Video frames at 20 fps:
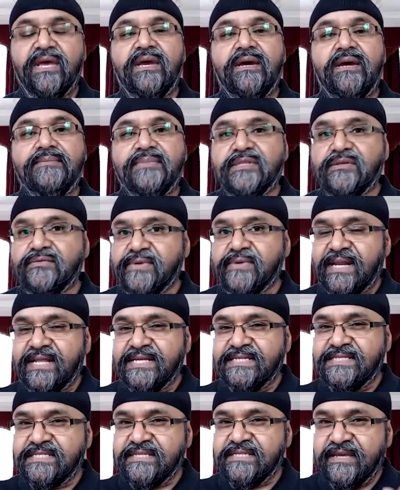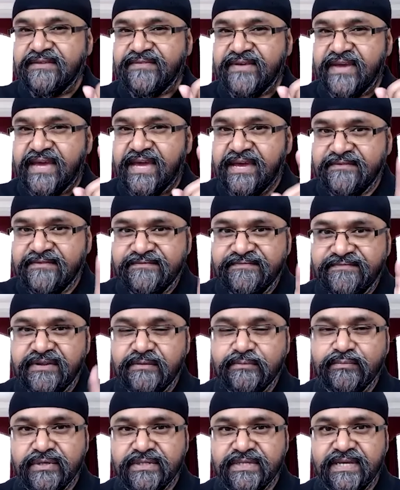But the reality is, if
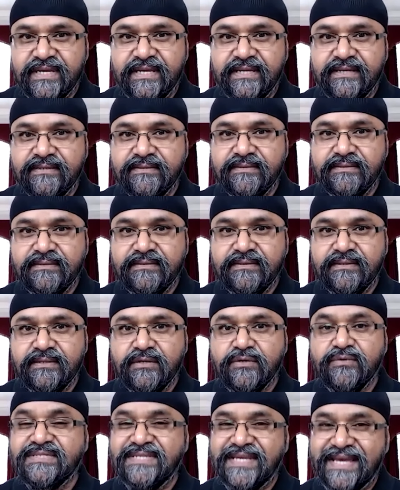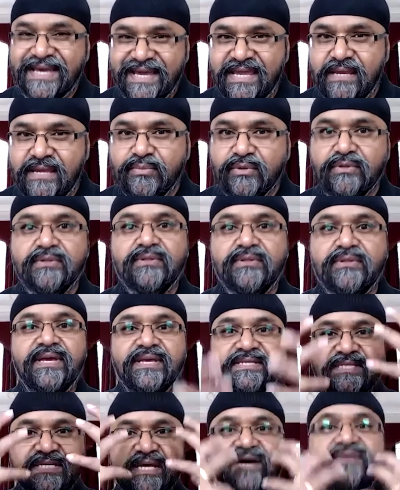everybody who's able
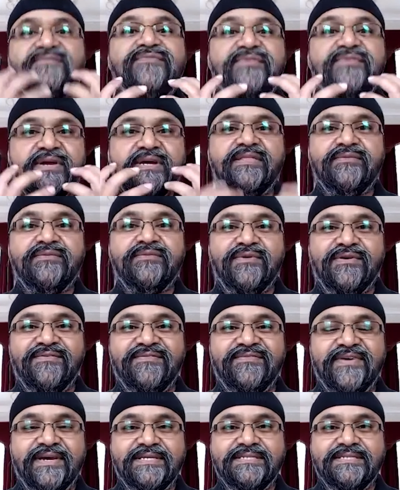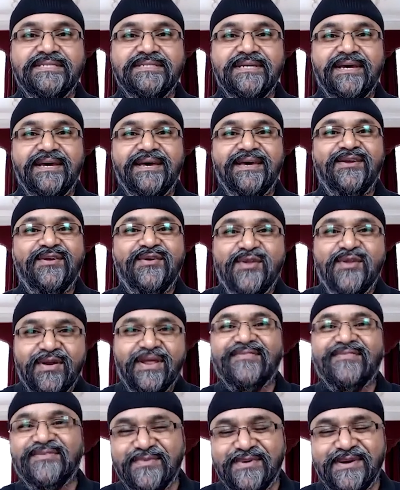is covering their own face, you don't
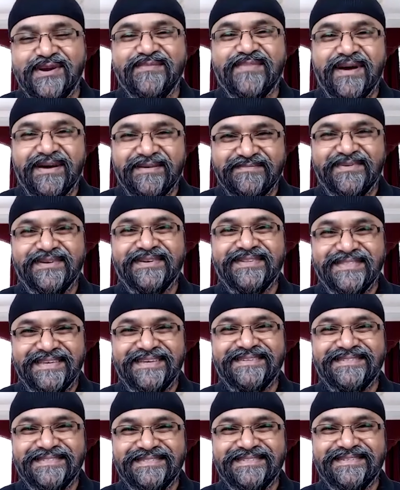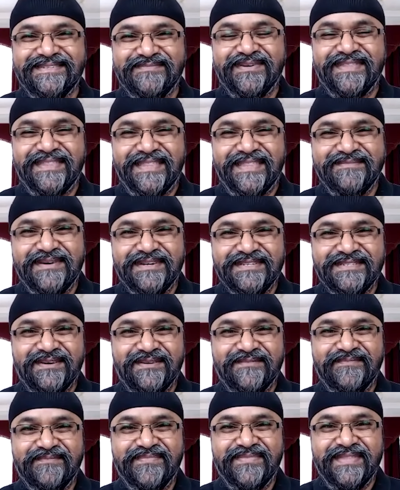have to worry about putting their, putting their mask on.